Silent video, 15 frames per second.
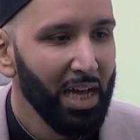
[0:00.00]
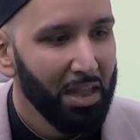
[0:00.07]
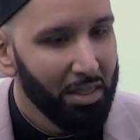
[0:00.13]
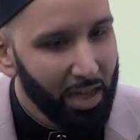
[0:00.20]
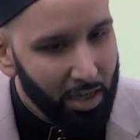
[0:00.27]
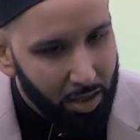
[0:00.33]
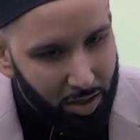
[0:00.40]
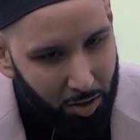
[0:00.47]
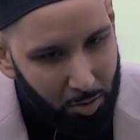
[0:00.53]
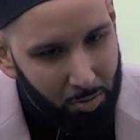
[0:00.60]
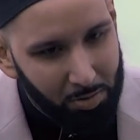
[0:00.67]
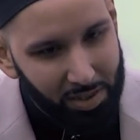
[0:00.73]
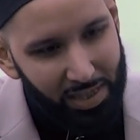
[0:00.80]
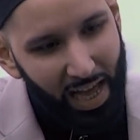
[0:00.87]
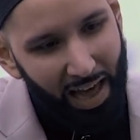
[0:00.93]
They
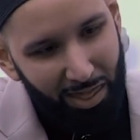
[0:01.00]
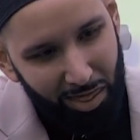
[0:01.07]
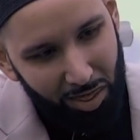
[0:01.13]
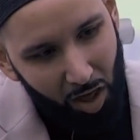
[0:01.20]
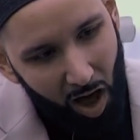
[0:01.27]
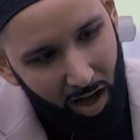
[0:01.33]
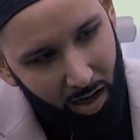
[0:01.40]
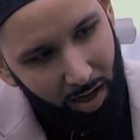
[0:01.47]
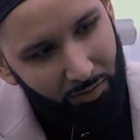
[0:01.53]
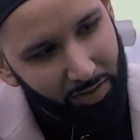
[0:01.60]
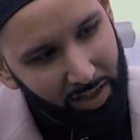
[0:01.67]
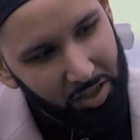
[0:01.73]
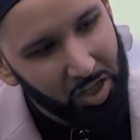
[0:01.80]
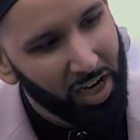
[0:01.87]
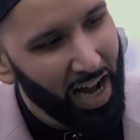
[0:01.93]
use that thought of
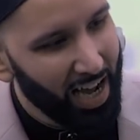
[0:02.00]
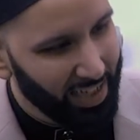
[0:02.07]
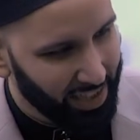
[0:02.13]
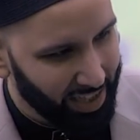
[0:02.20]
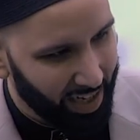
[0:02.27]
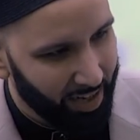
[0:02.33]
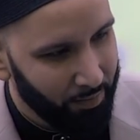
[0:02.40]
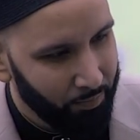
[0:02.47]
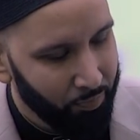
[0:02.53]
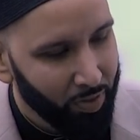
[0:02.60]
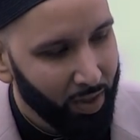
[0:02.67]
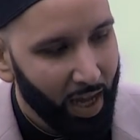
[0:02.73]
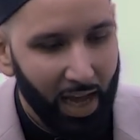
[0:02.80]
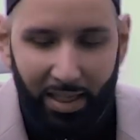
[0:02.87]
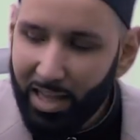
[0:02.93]
the janazah
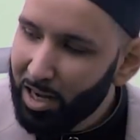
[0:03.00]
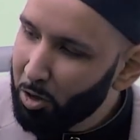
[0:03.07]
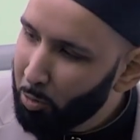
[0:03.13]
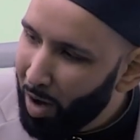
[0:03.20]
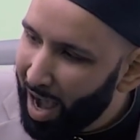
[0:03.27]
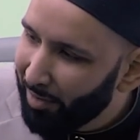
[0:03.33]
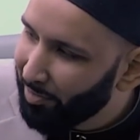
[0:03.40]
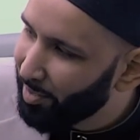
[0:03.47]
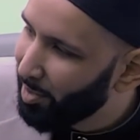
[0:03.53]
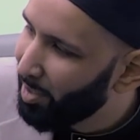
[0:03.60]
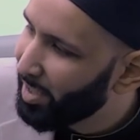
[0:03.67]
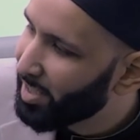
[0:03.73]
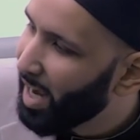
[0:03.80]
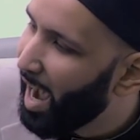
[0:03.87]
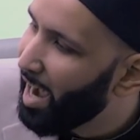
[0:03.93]
and they craft their
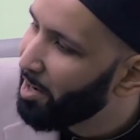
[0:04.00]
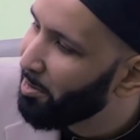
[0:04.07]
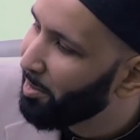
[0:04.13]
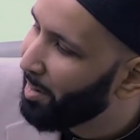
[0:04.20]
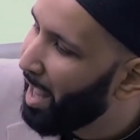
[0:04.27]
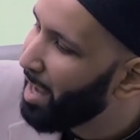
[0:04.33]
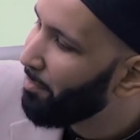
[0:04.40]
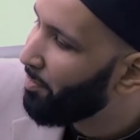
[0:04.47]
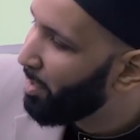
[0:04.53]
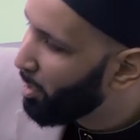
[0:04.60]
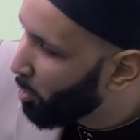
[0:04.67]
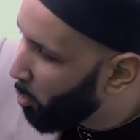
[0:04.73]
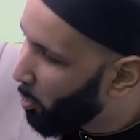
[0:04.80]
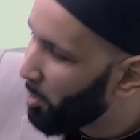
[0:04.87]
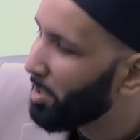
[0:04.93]
entire life in
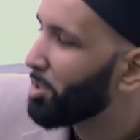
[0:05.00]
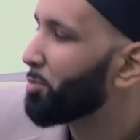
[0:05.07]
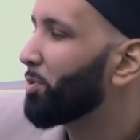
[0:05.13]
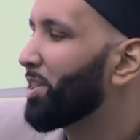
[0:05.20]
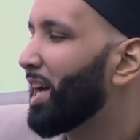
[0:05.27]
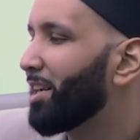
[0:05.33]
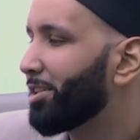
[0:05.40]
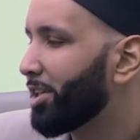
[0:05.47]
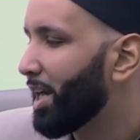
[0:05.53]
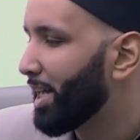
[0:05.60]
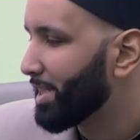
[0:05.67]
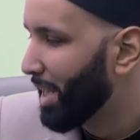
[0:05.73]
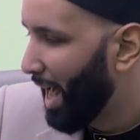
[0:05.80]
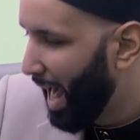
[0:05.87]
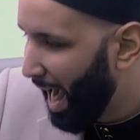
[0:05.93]
accordance with that
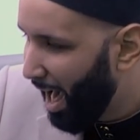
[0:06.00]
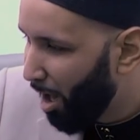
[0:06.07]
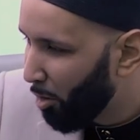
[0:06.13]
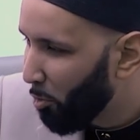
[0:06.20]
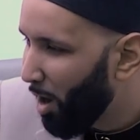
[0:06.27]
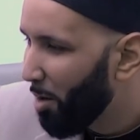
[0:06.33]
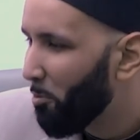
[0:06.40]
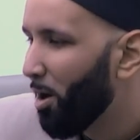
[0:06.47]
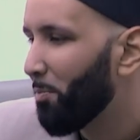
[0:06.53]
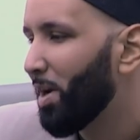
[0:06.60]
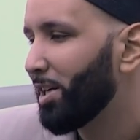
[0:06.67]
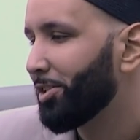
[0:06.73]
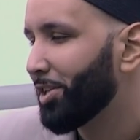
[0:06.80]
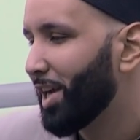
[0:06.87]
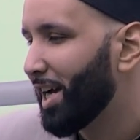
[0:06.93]
janazah. How do I want
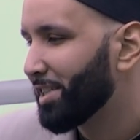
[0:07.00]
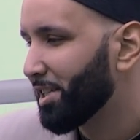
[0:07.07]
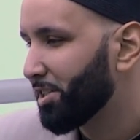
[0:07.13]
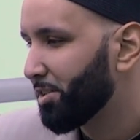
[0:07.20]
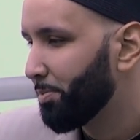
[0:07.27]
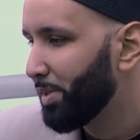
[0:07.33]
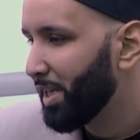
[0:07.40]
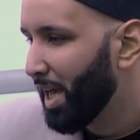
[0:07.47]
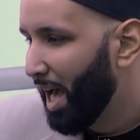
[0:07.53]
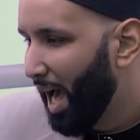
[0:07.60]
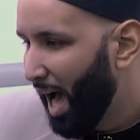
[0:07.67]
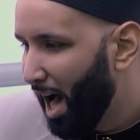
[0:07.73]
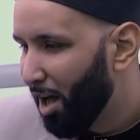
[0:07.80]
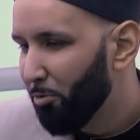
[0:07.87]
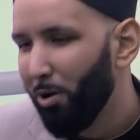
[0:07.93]
my janazah to be?
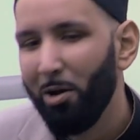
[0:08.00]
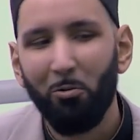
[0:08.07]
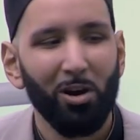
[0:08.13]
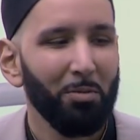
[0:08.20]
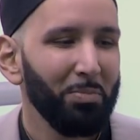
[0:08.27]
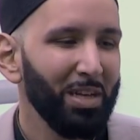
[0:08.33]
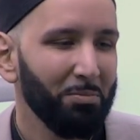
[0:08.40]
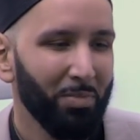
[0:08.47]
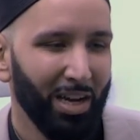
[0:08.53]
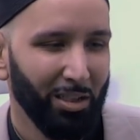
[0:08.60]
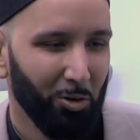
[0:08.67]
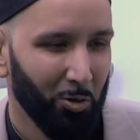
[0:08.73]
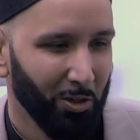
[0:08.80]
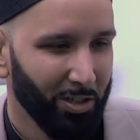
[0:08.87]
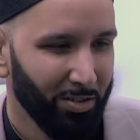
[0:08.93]
How do I want to meet my
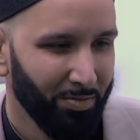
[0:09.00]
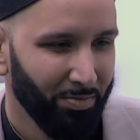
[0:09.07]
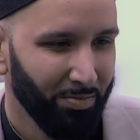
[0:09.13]
Lord?